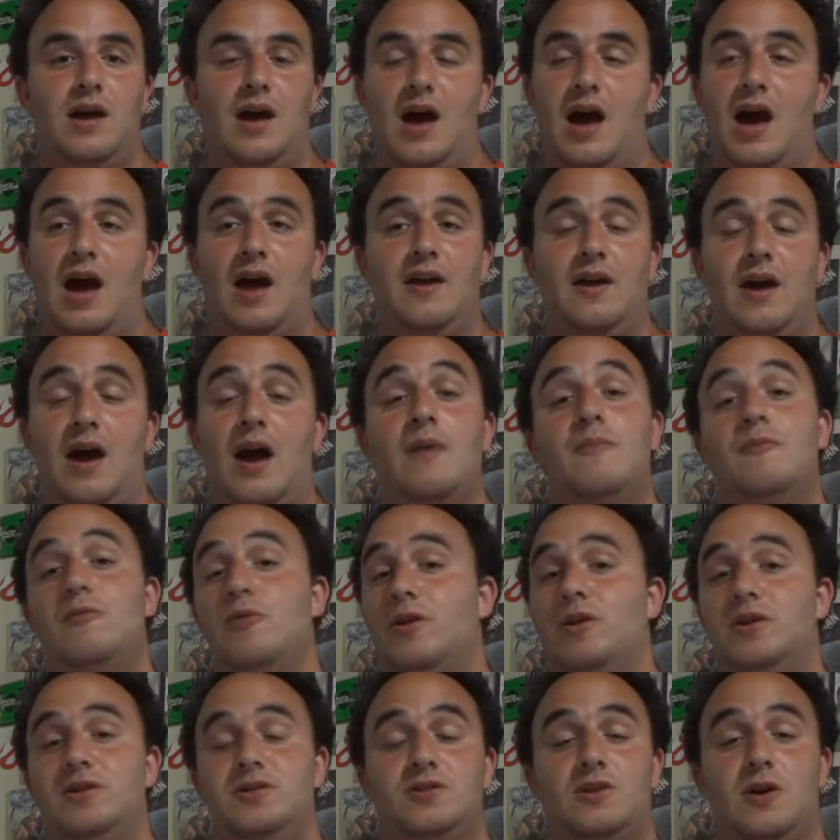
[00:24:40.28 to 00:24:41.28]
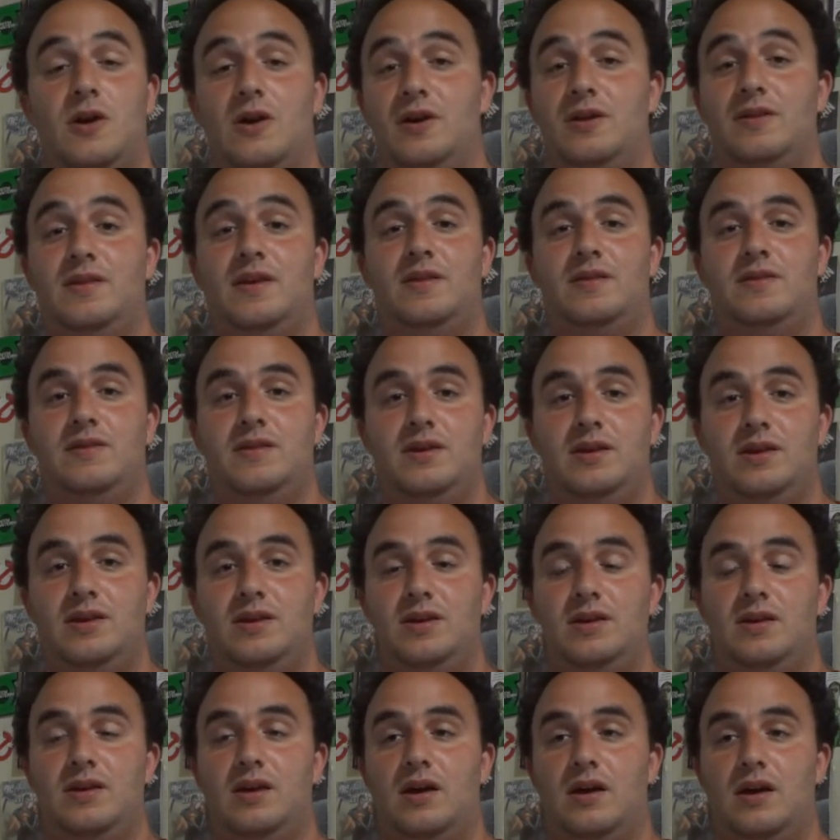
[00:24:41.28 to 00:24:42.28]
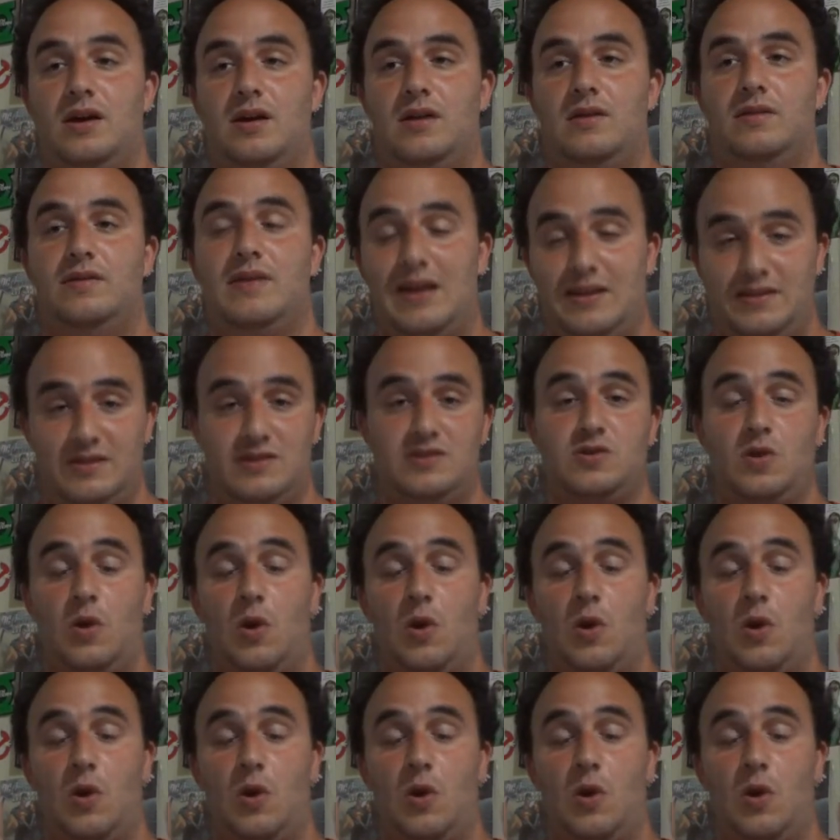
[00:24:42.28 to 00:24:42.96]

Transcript: I'm really sorry that this